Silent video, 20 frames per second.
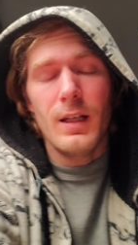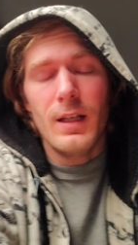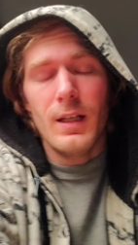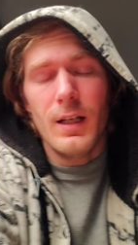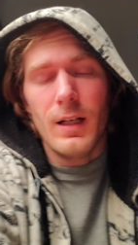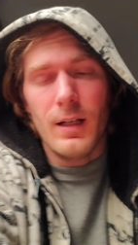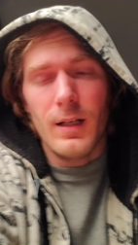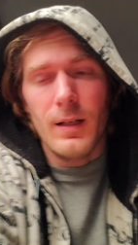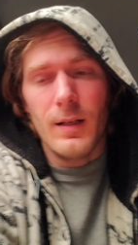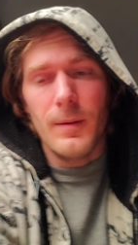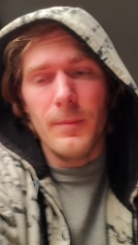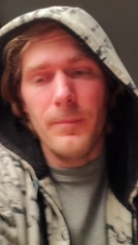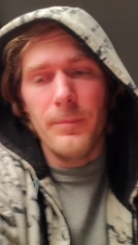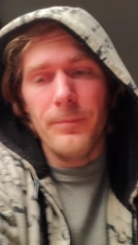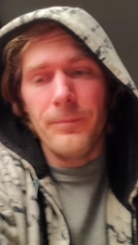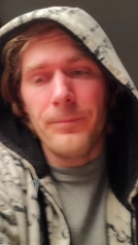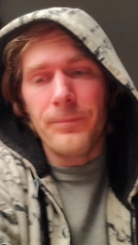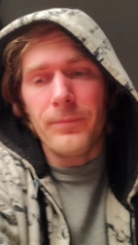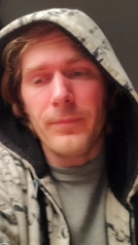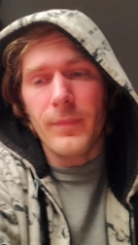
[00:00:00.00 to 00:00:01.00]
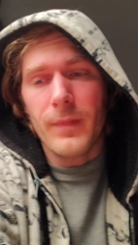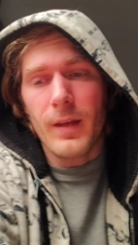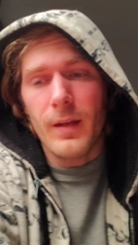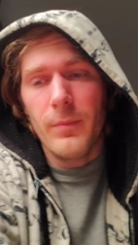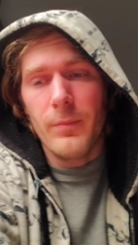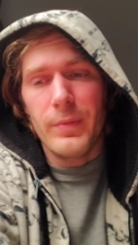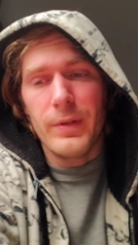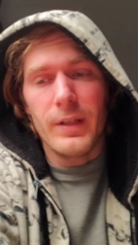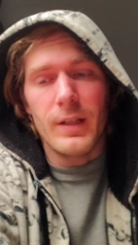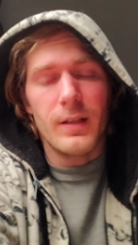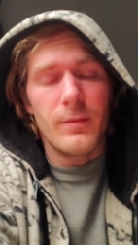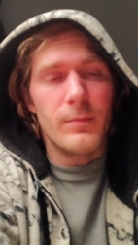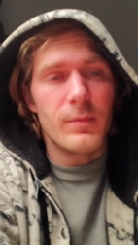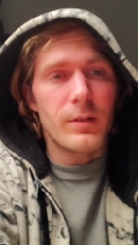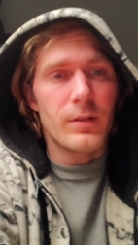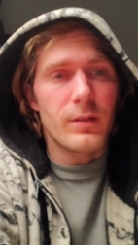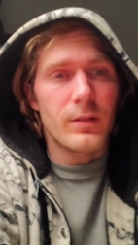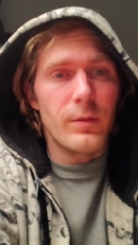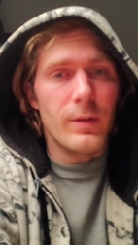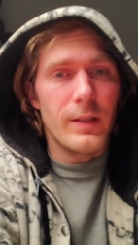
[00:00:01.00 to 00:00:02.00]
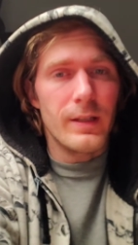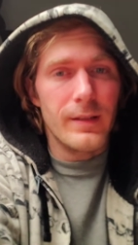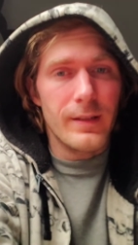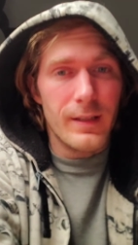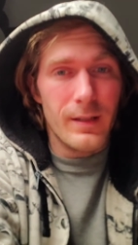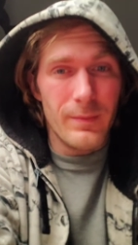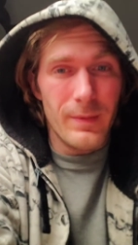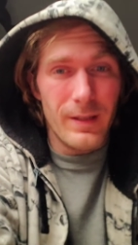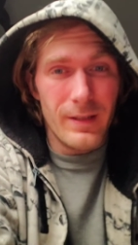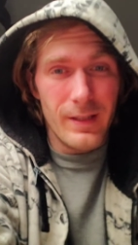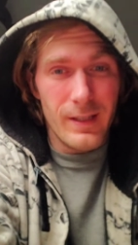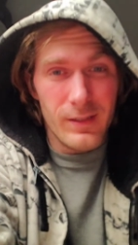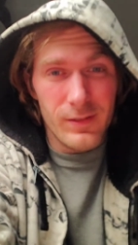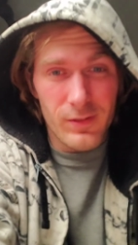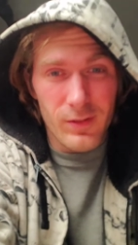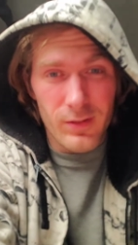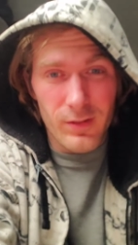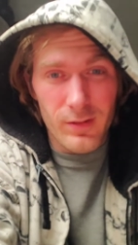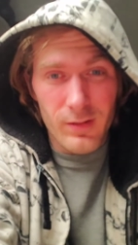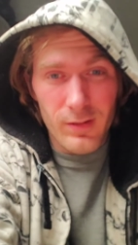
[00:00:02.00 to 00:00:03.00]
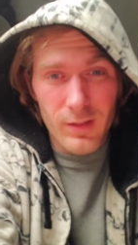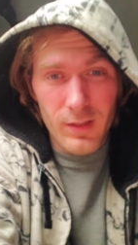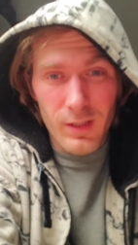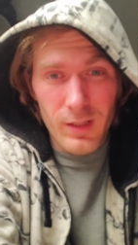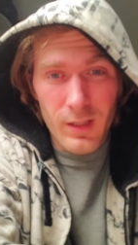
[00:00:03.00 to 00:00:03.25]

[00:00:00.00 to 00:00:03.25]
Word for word: Um, but yeah, I'm gonna go ahead and get my day started